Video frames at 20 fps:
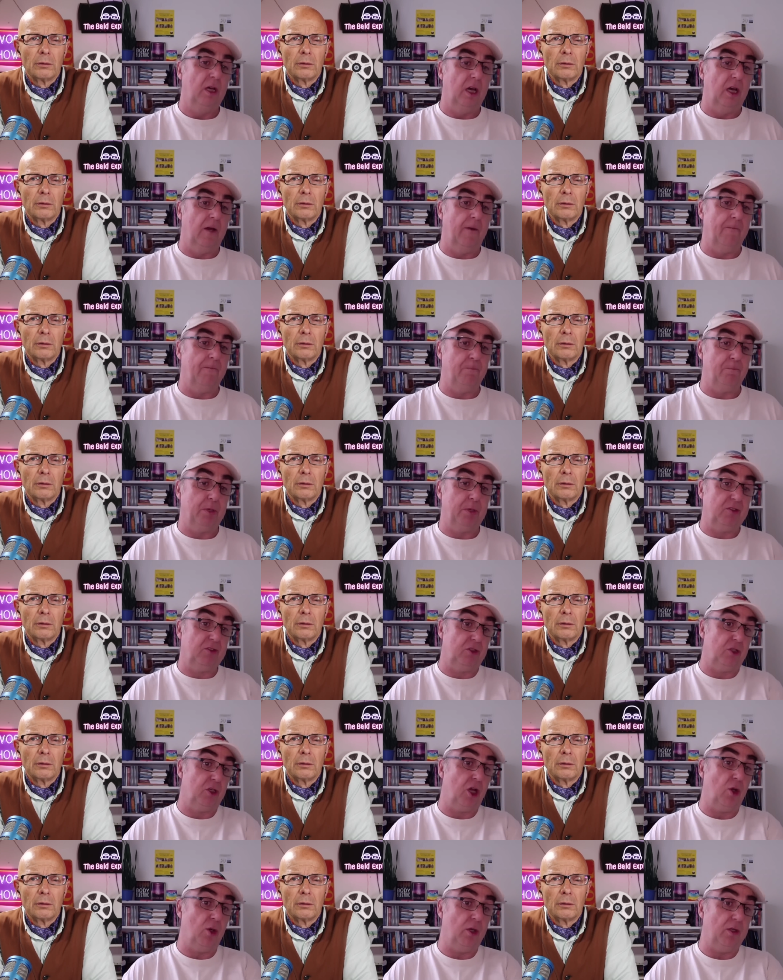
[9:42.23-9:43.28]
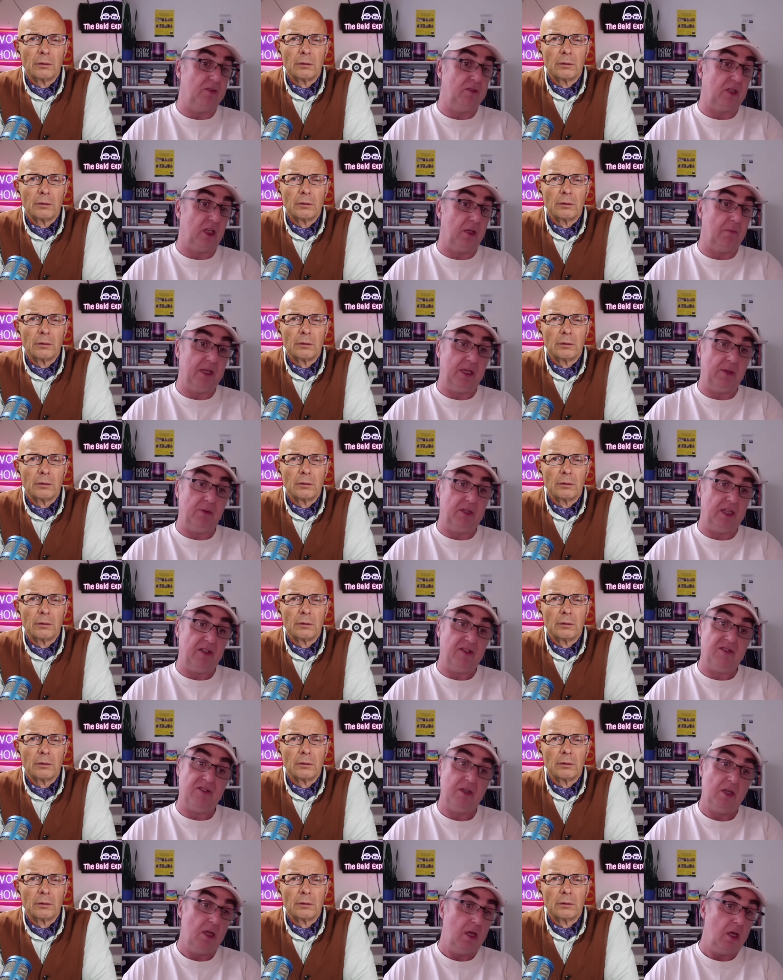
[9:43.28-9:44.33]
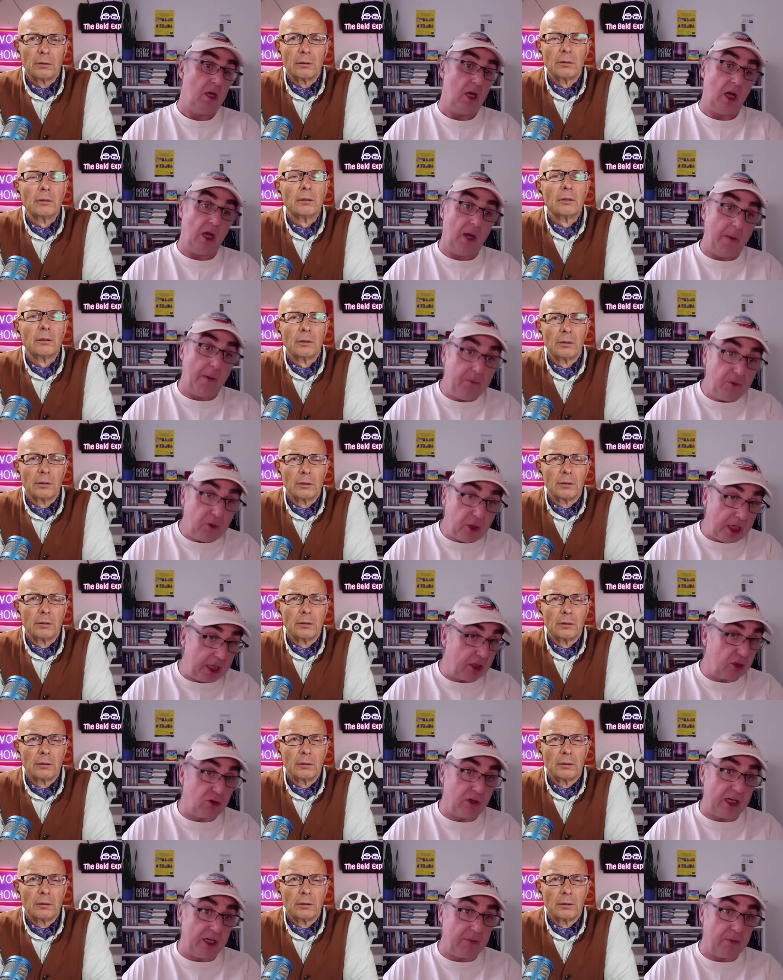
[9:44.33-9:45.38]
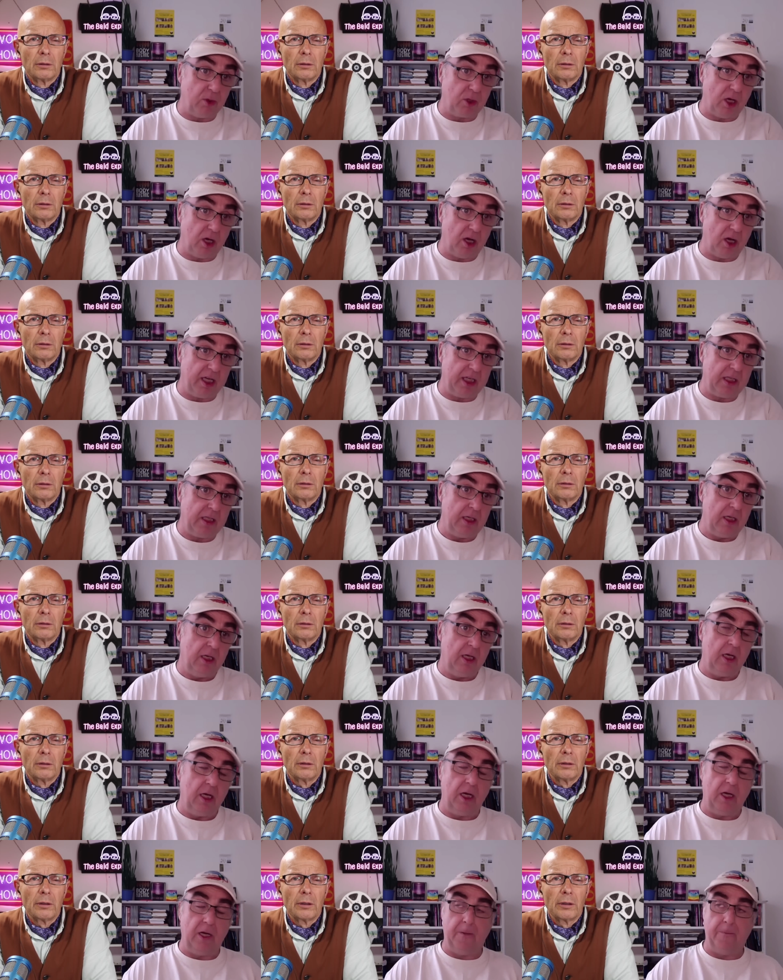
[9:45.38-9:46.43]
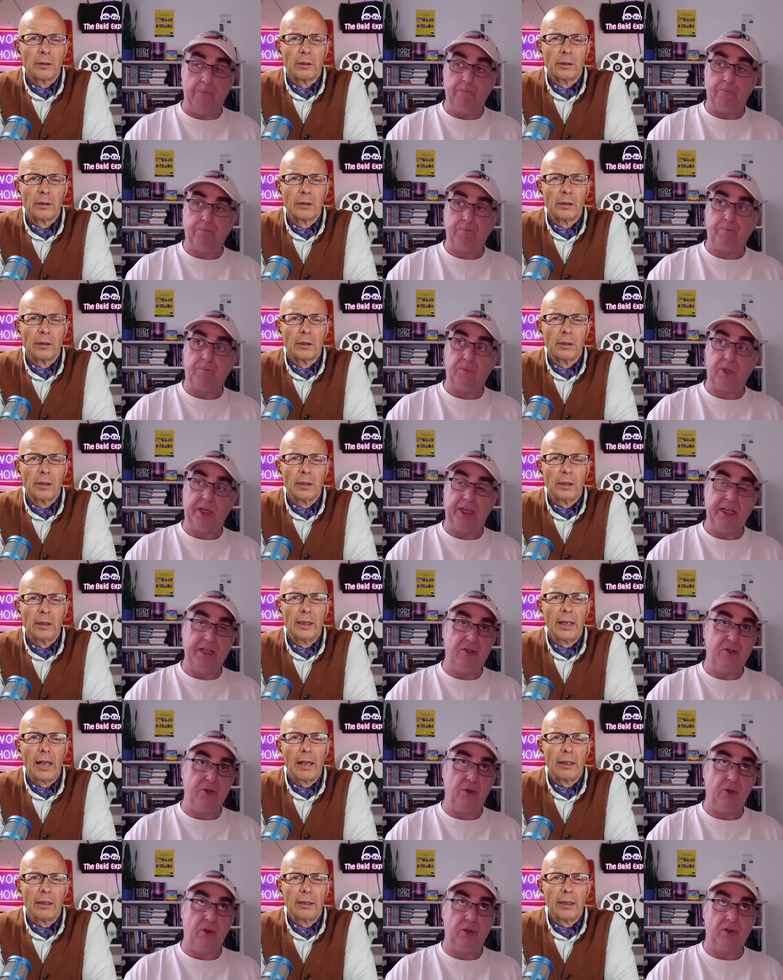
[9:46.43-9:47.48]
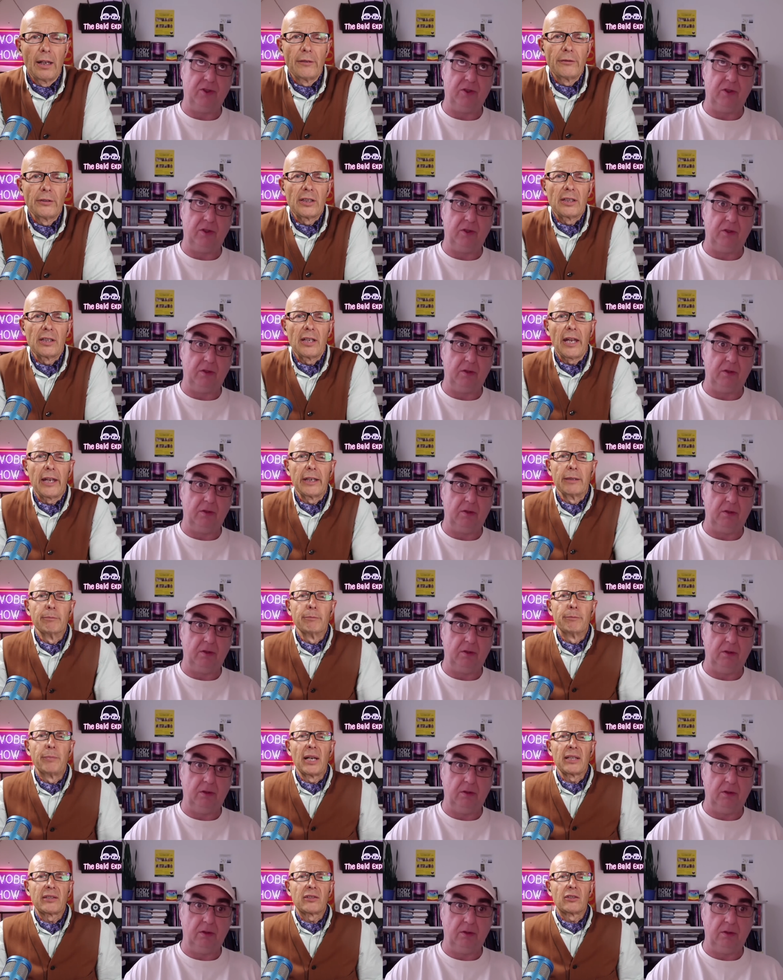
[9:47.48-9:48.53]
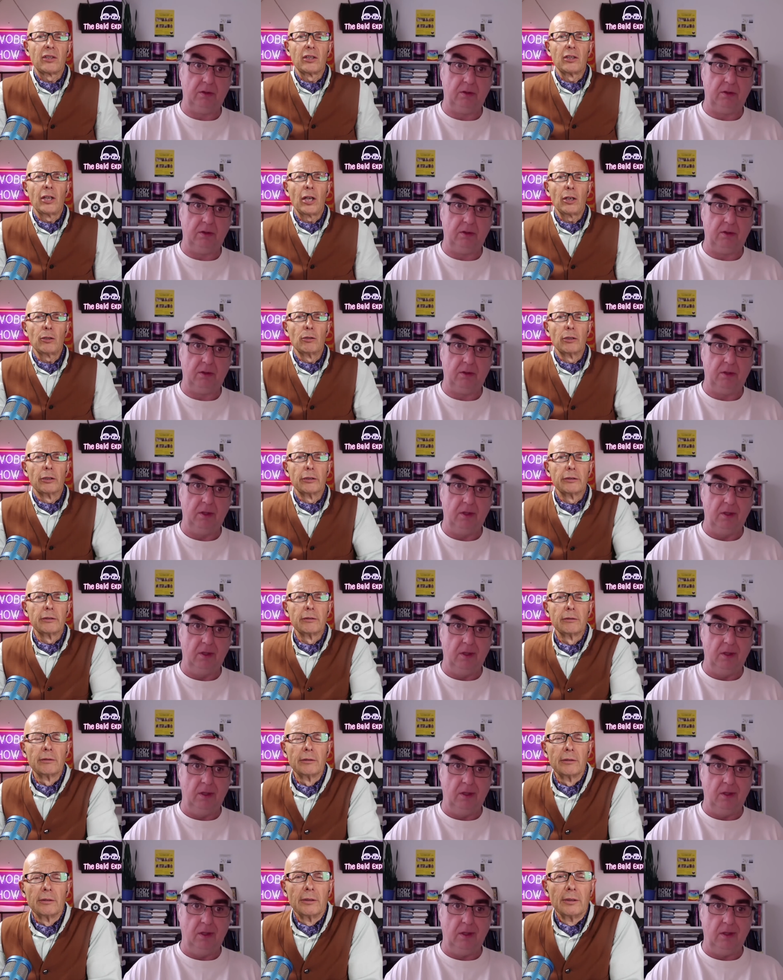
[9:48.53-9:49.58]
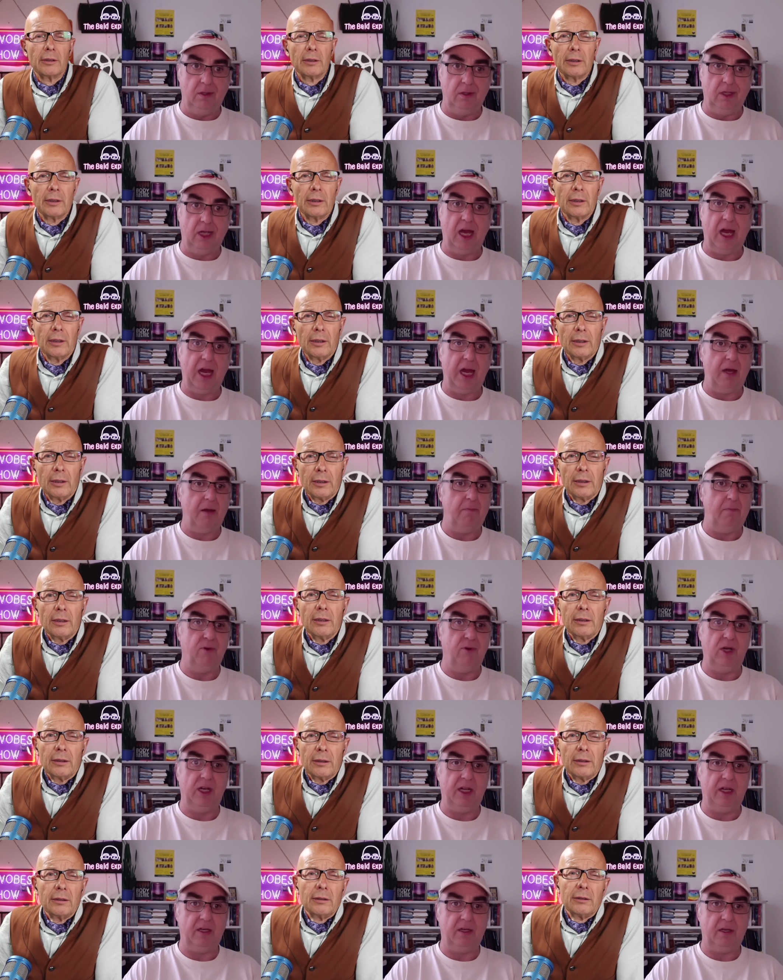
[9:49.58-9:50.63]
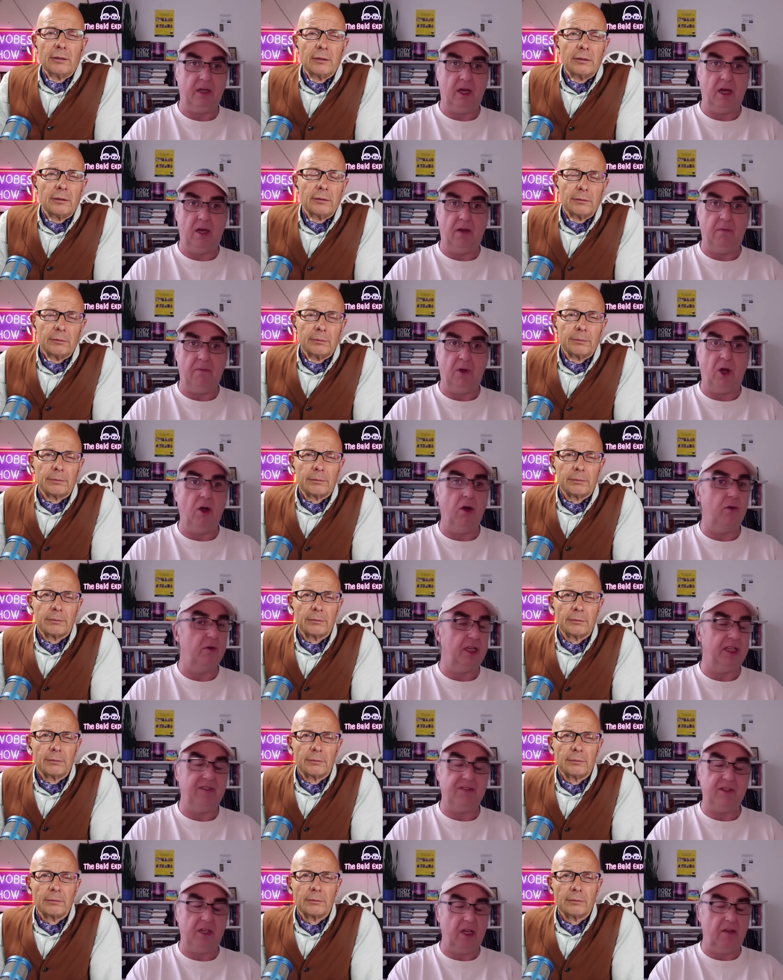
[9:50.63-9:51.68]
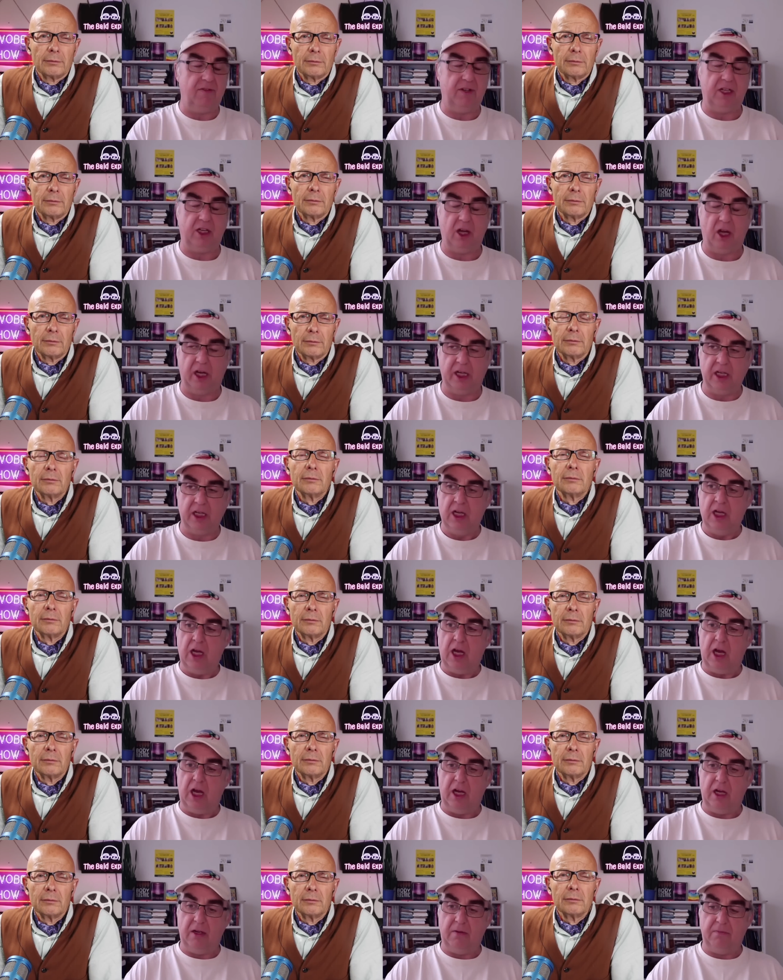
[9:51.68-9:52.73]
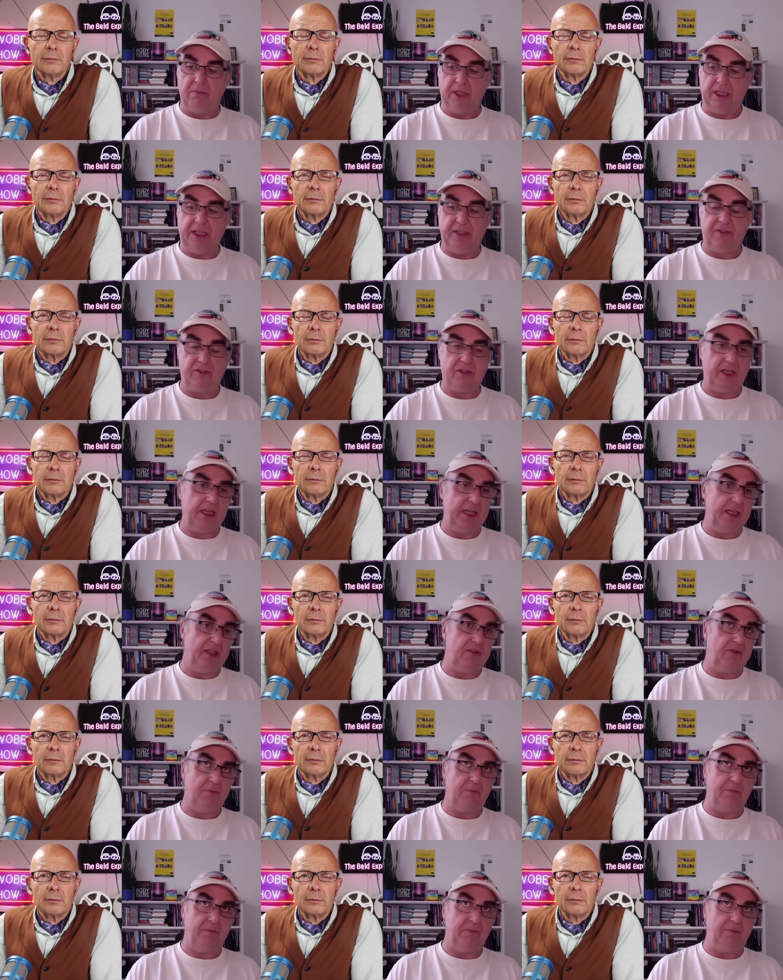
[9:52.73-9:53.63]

Speaker 1: um, Buster Nolan's going to be with us an incredible guy. Um, full. Lo-
Speaker 2: love his name, Buster Nolan.
Speaker 1: Yeah, brilliant. Um, oh, he's a lovely guy. Um, he's he's